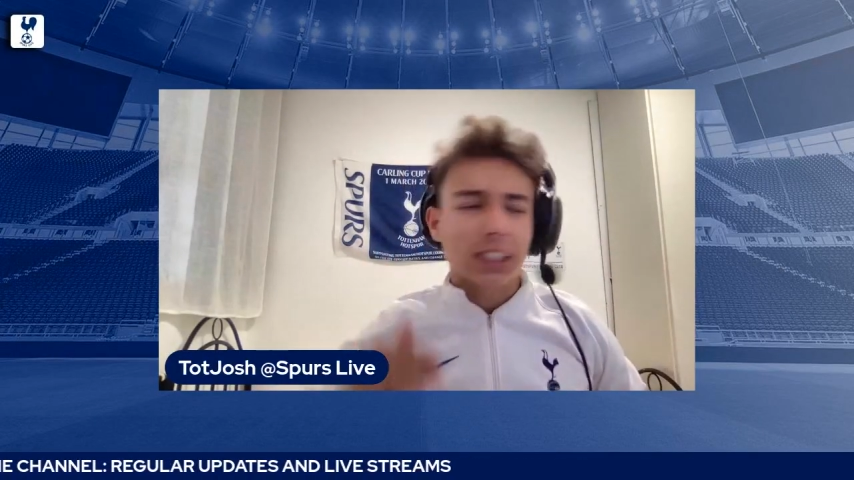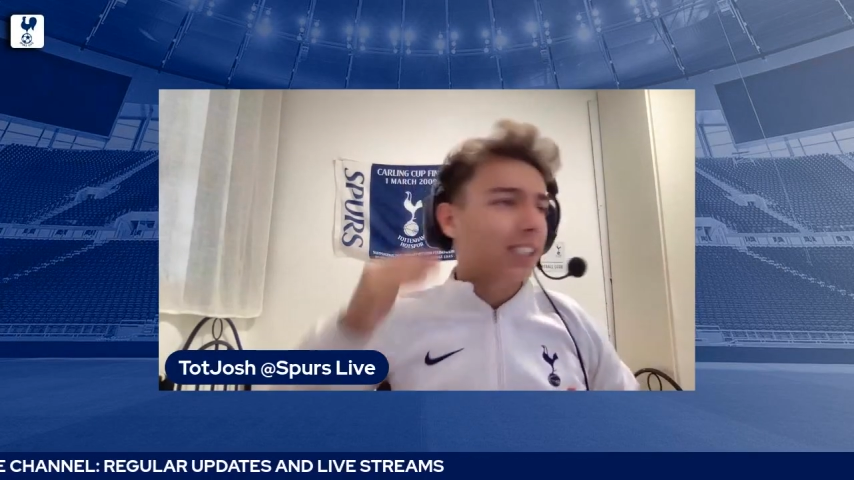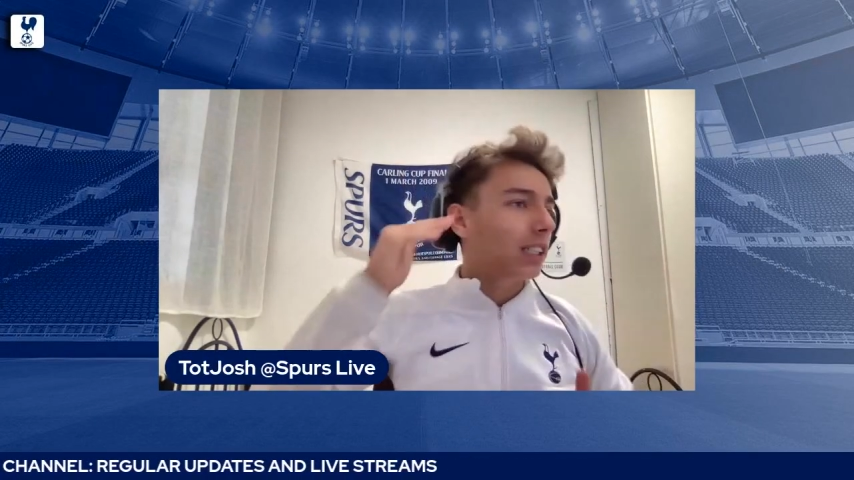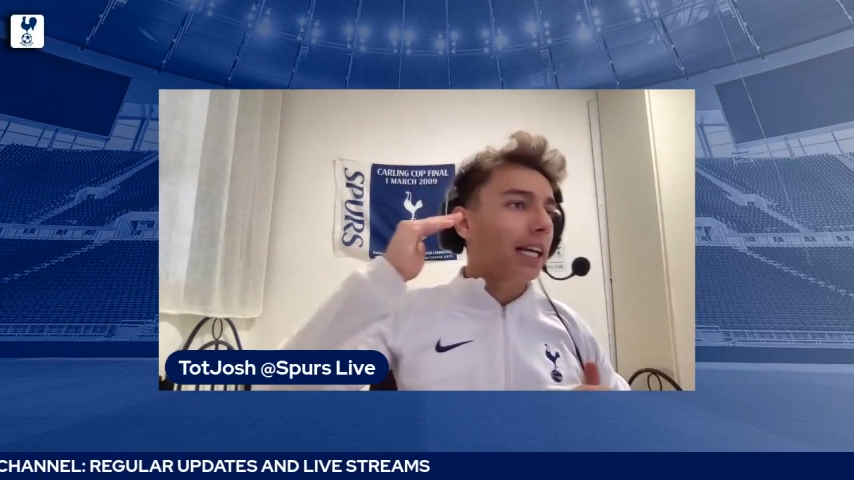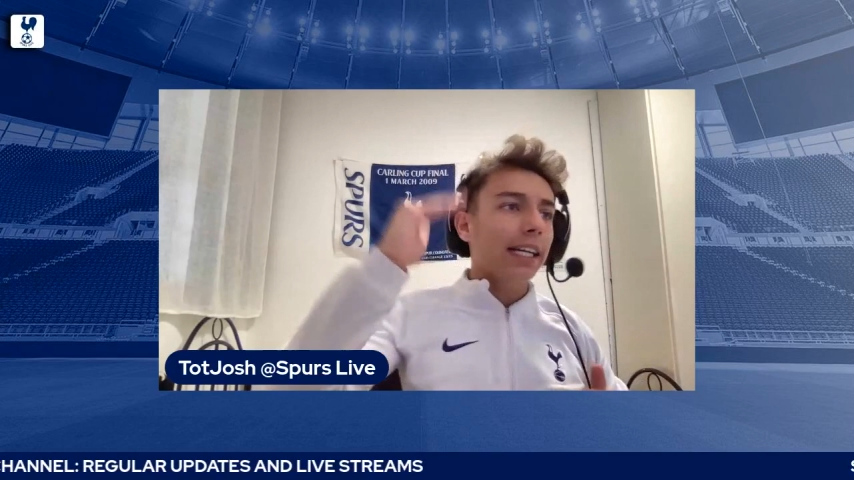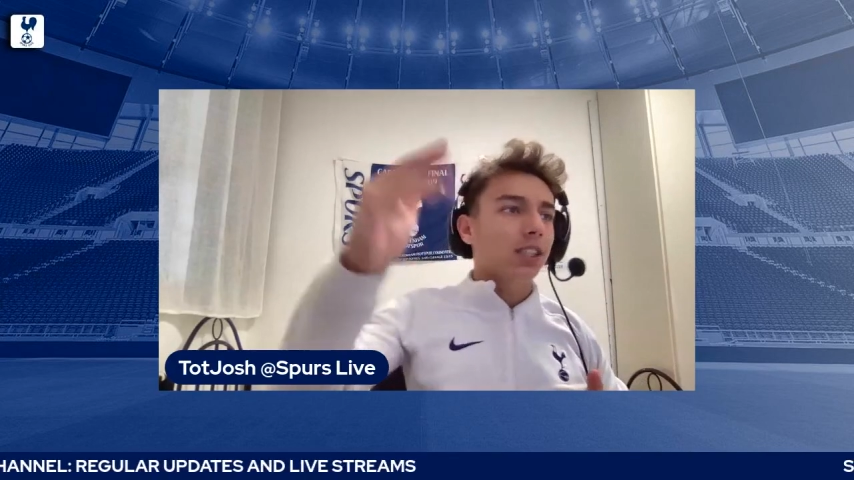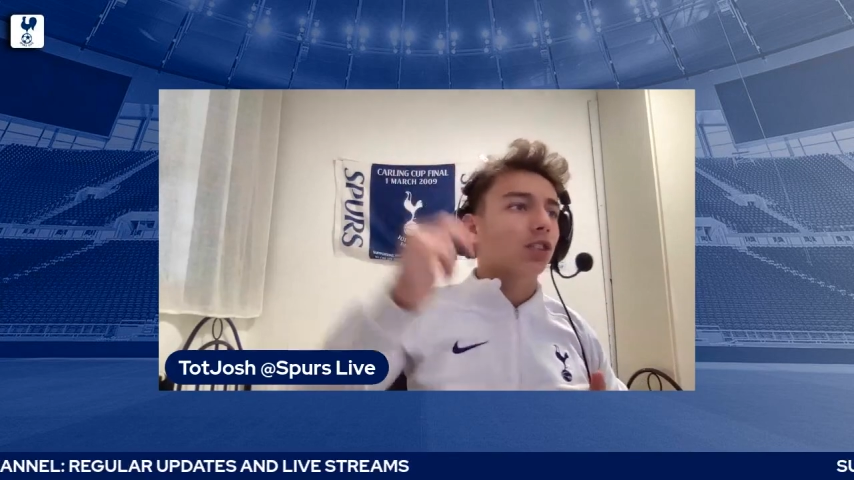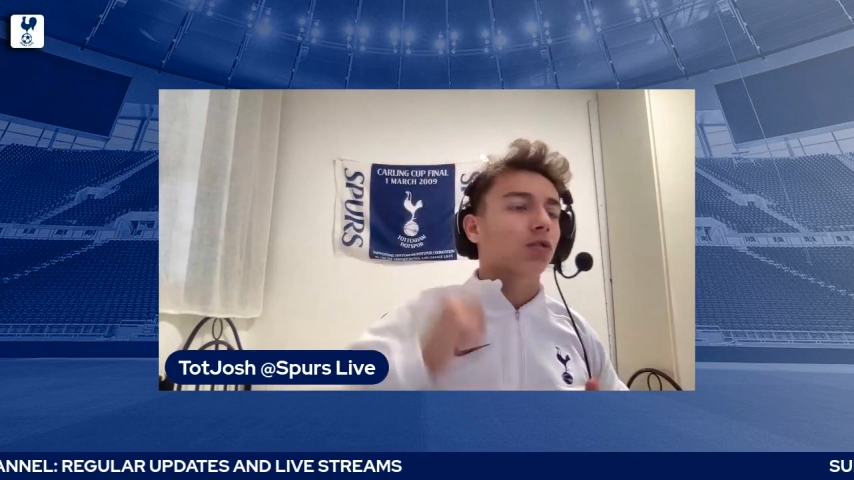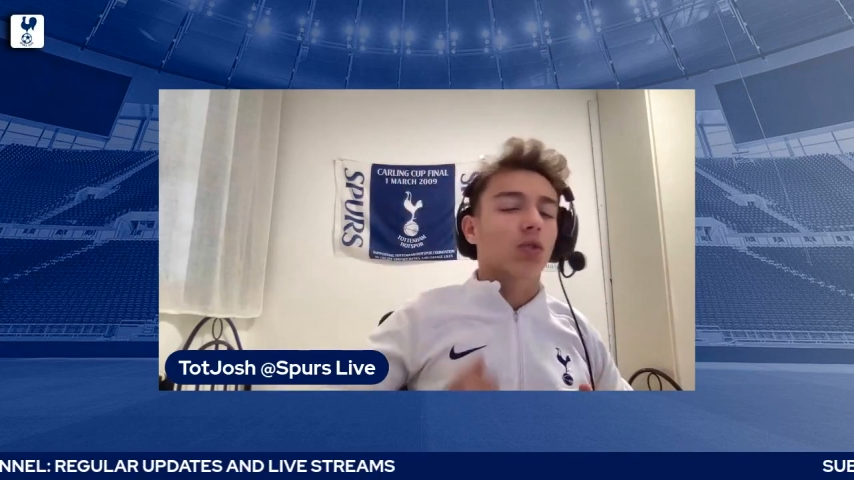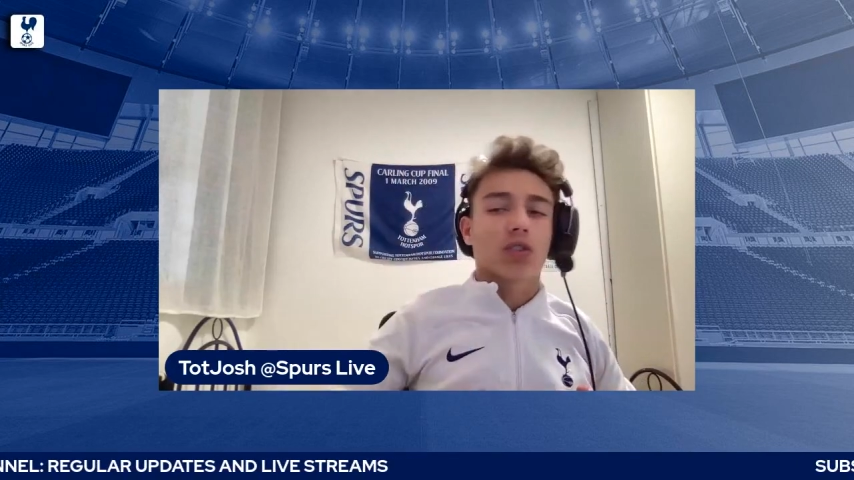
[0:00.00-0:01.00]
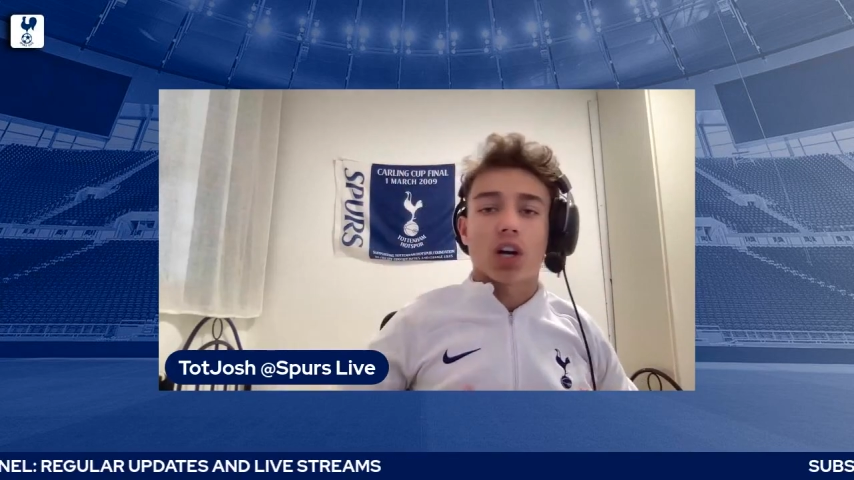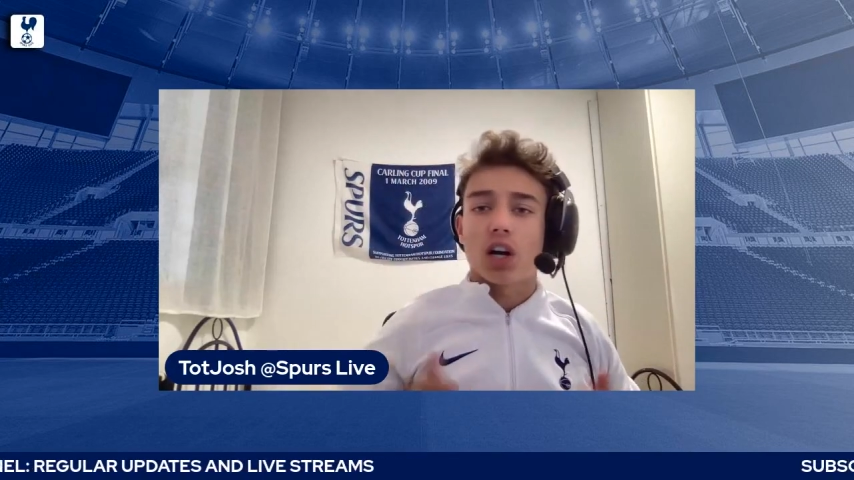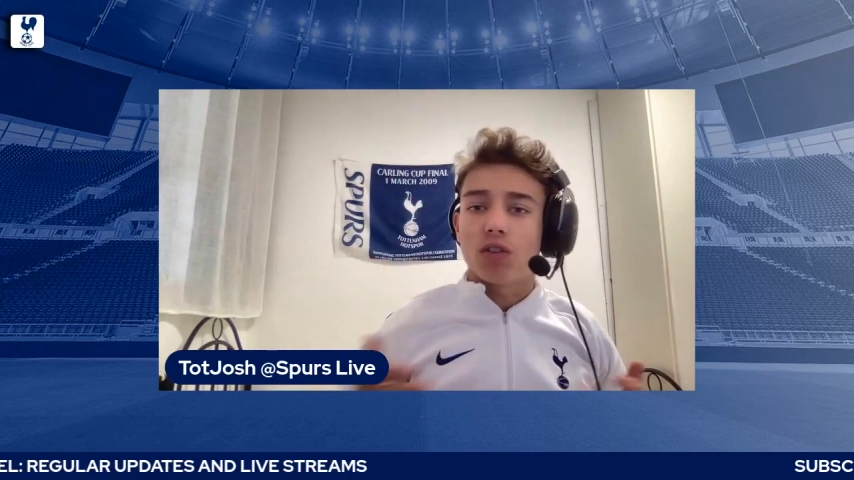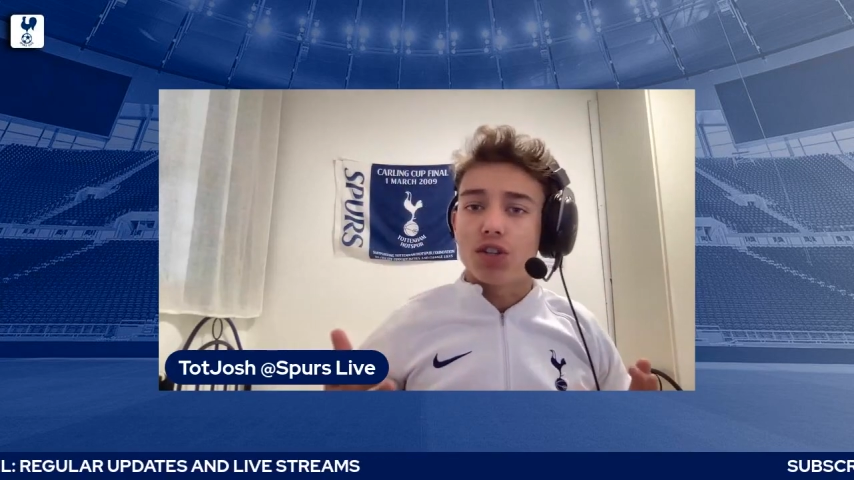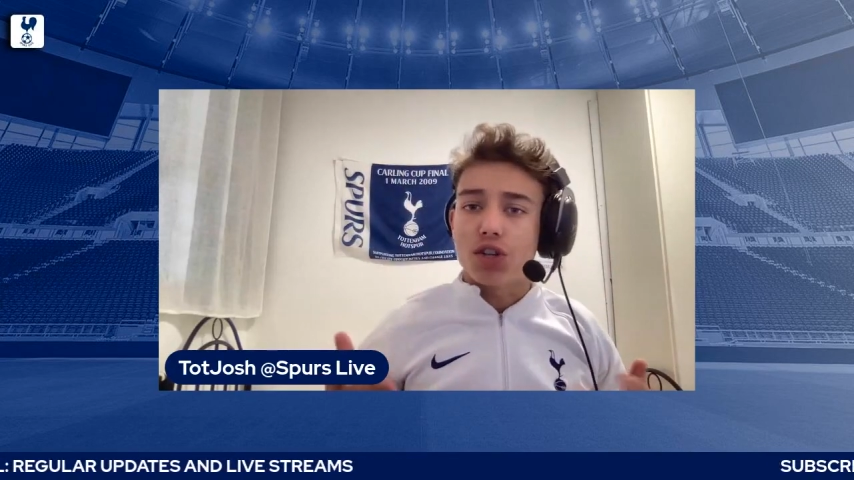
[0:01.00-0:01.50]
This is the latest
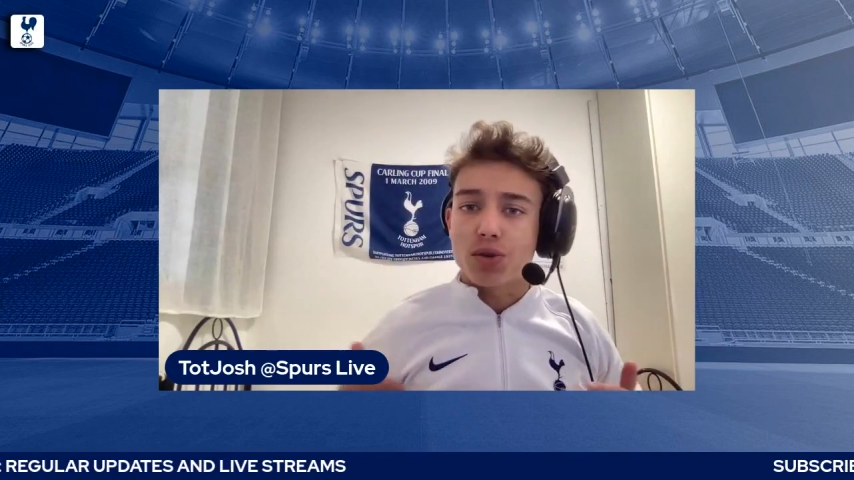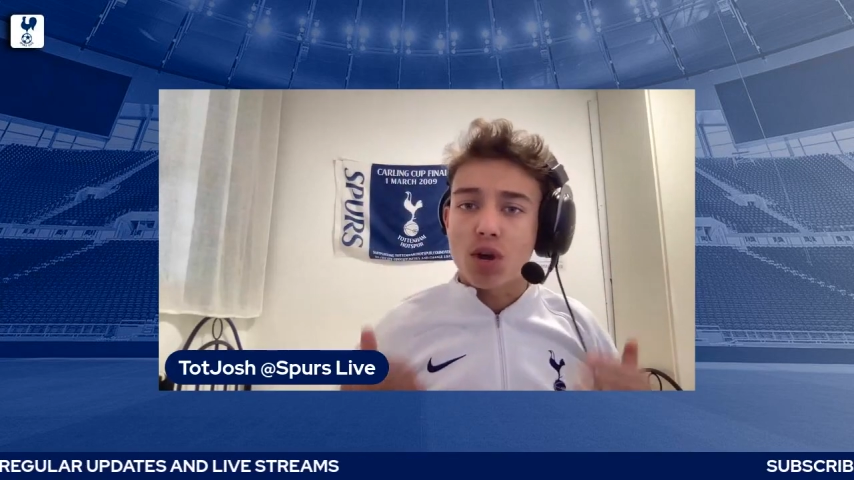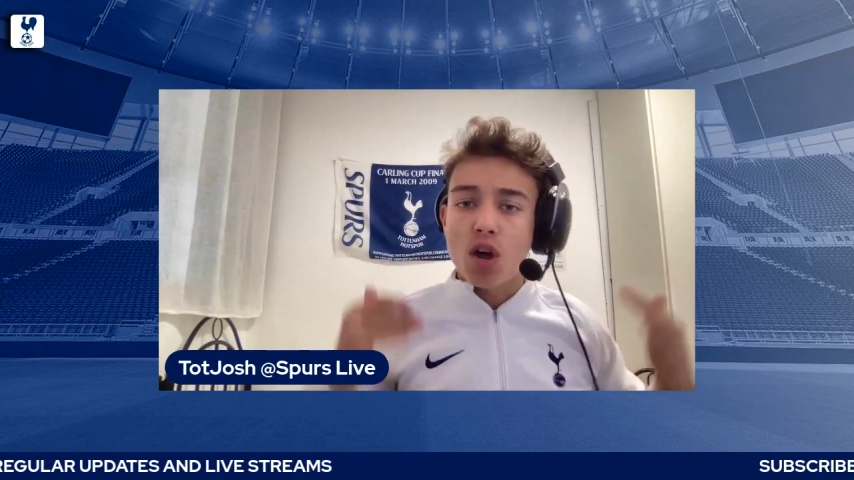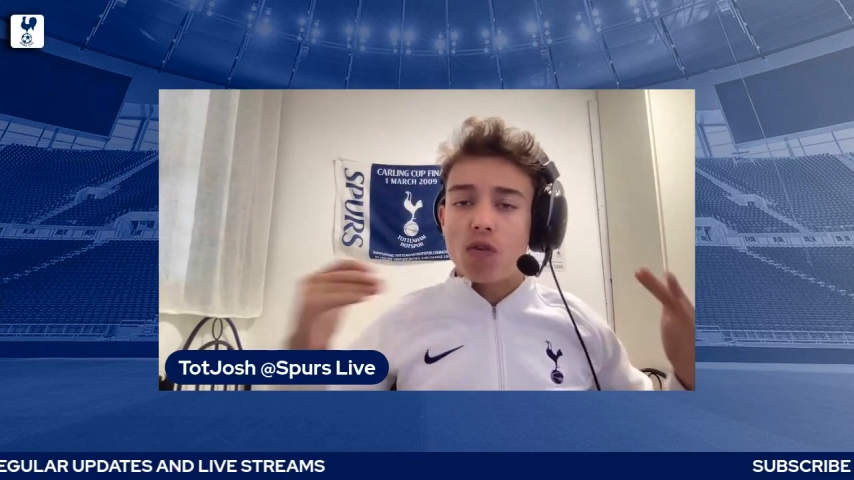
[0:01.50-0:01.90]
news